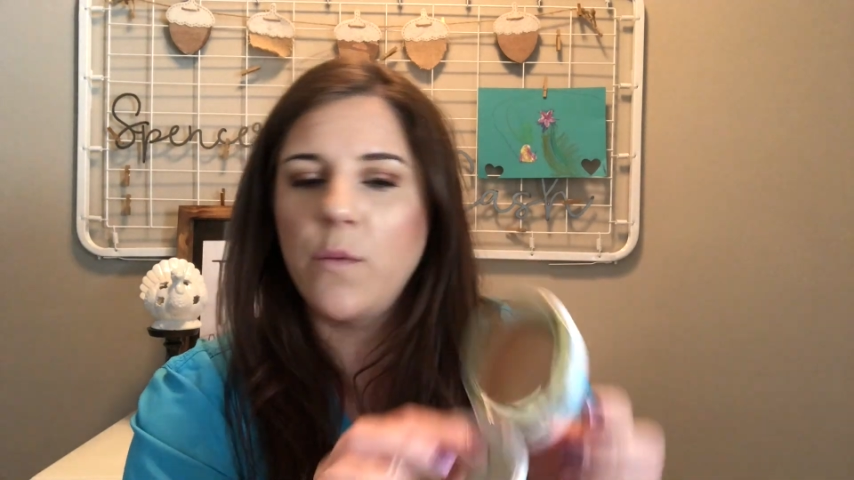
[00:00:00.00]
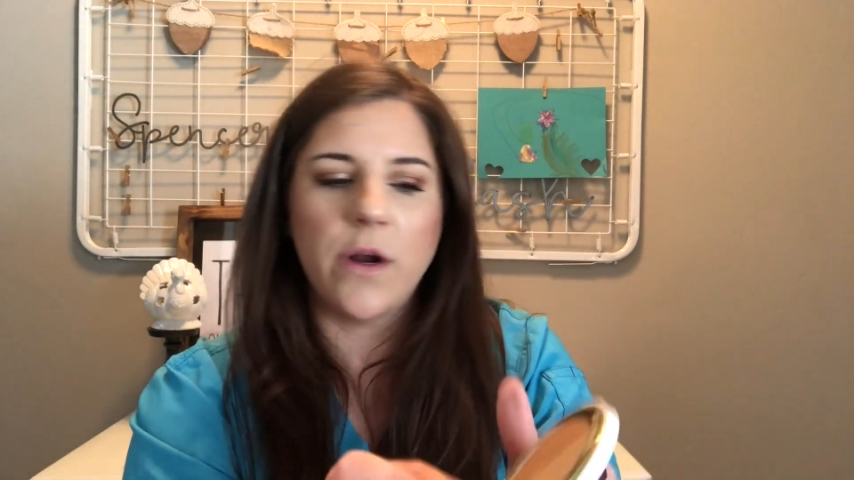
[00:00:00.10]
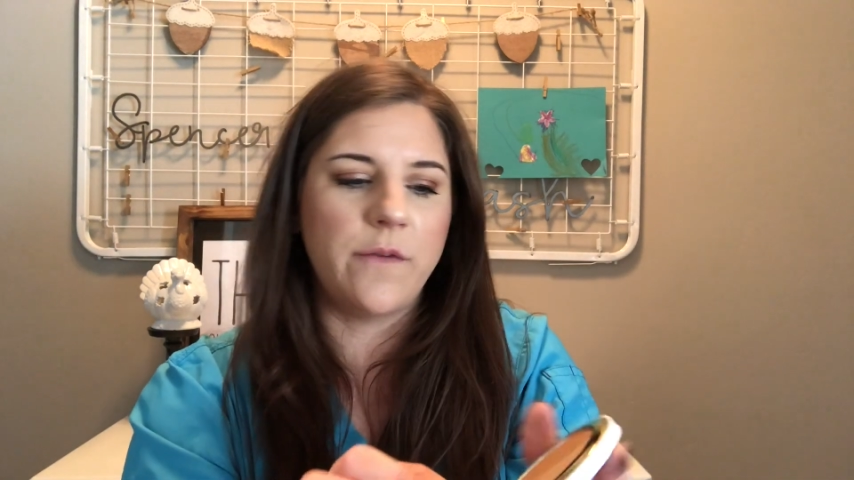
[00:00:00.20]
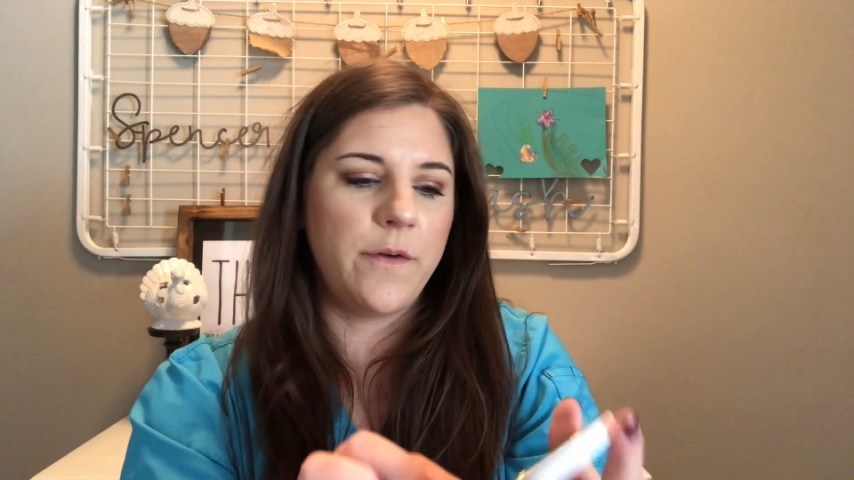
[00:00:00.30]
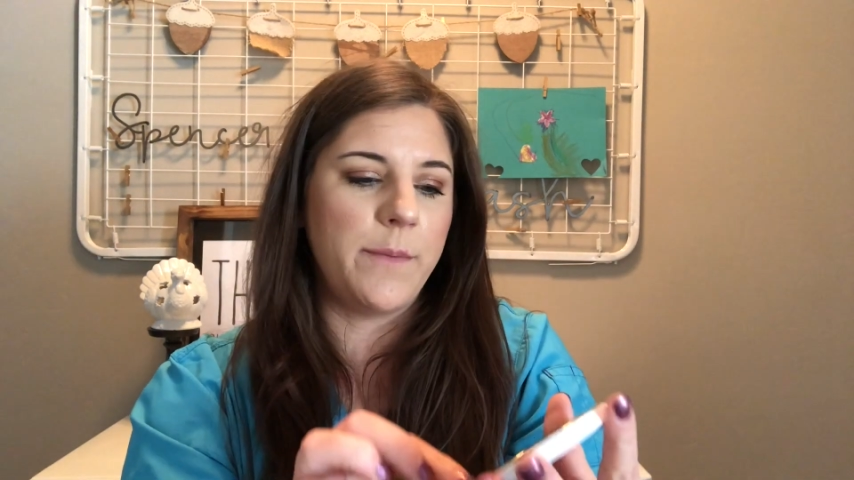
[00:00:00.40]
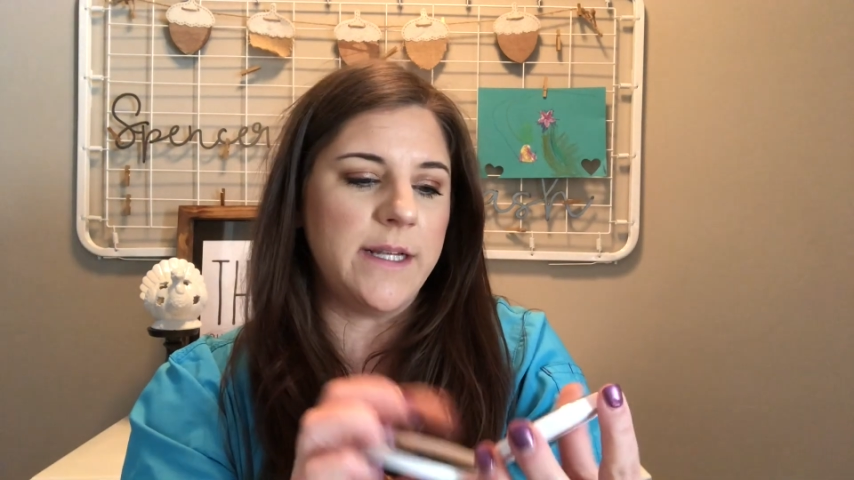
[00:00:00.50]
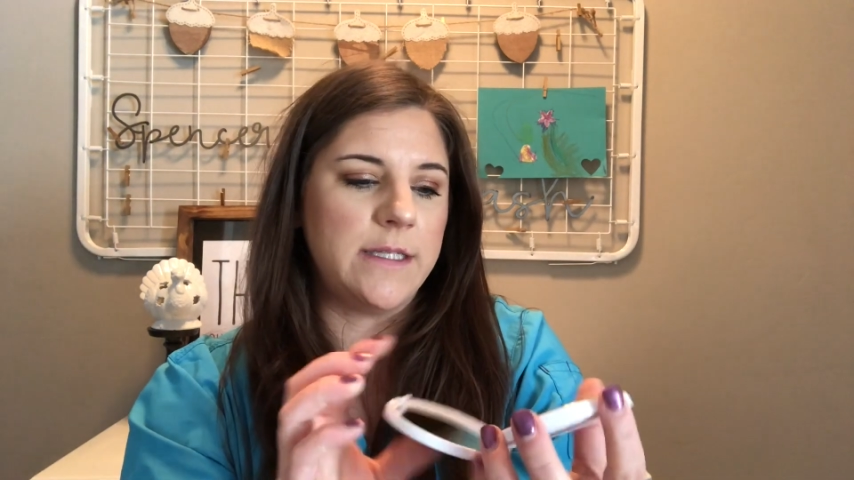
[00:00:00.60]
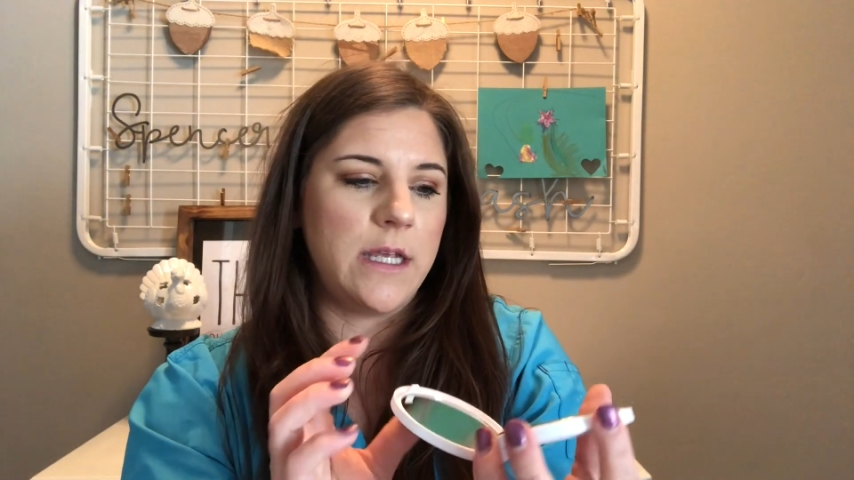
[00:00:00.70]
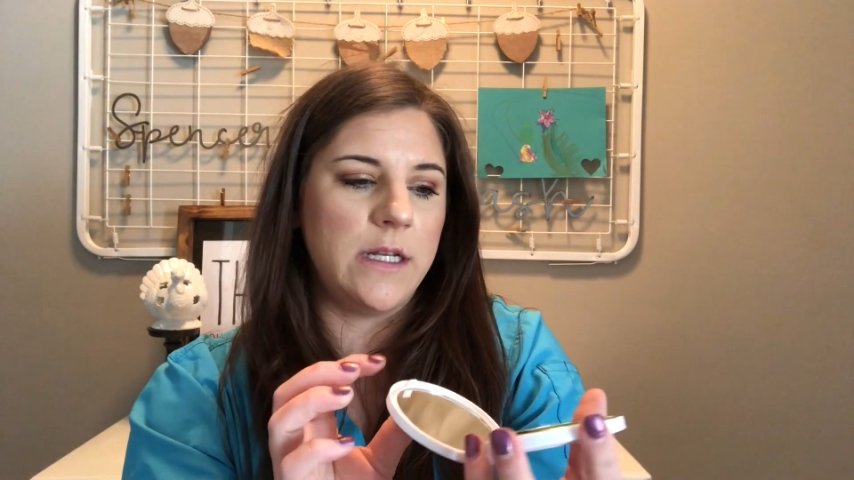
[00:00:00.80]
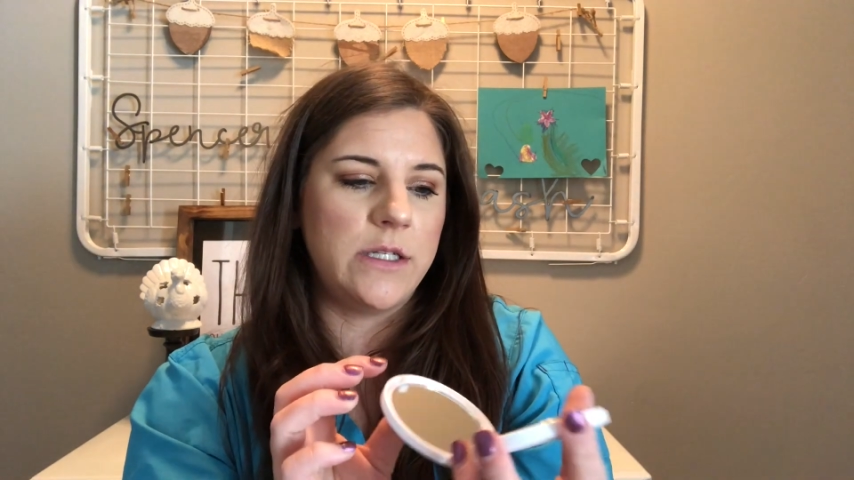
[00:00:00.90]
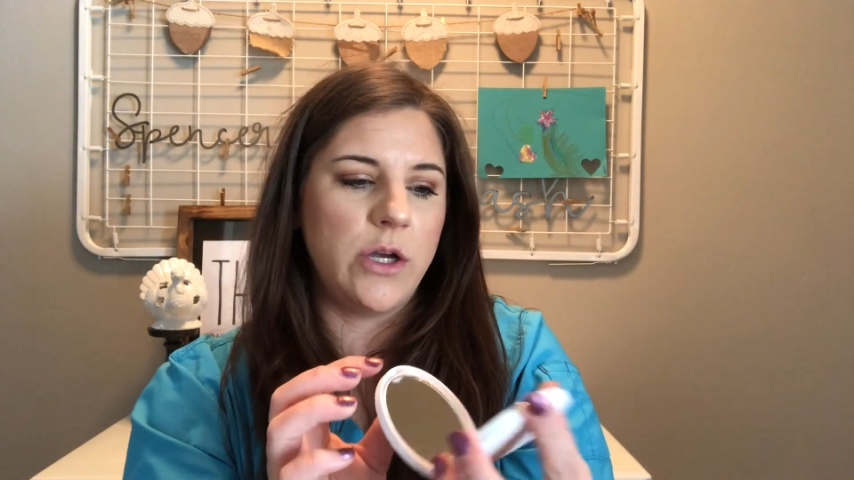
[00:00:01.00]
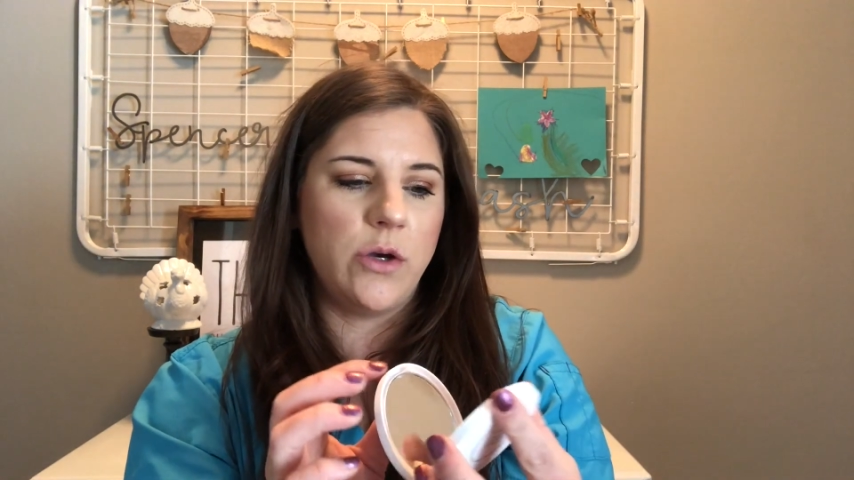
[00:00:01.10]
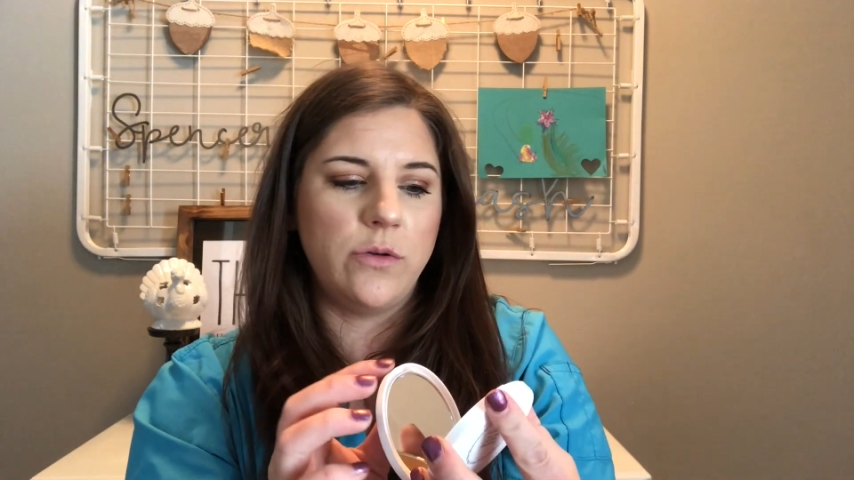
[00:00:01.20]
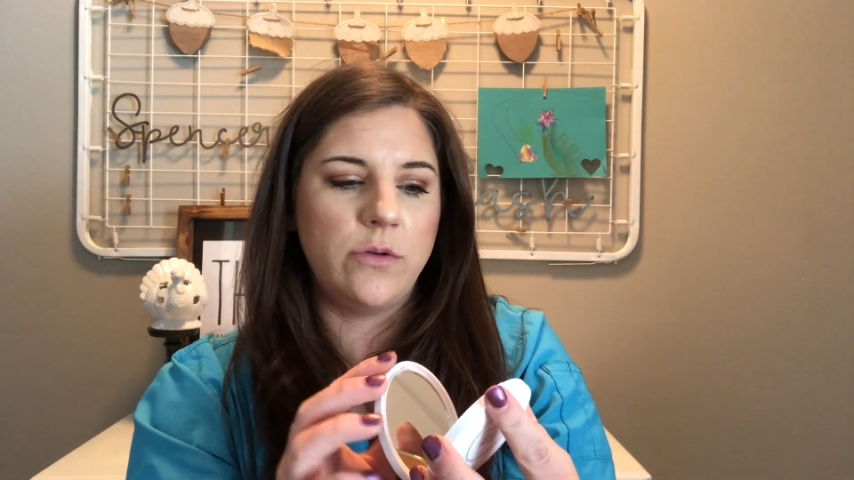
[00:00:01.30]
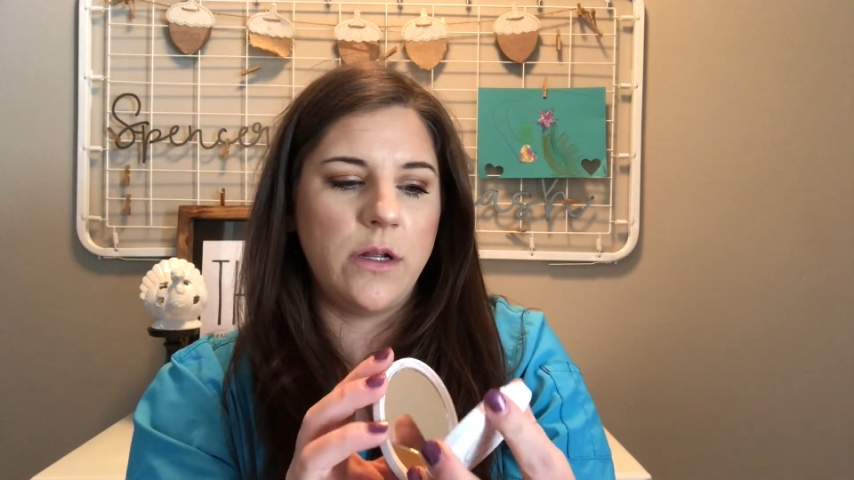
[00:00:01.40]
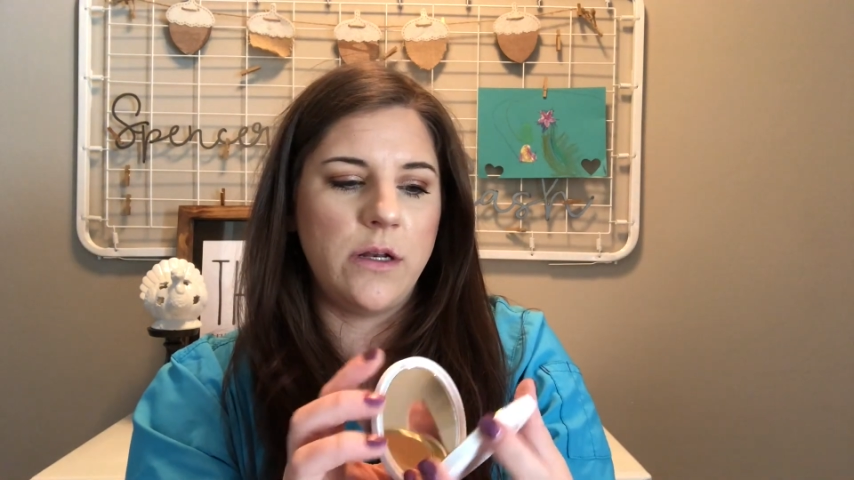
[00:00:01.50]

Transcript: work for my skin tone,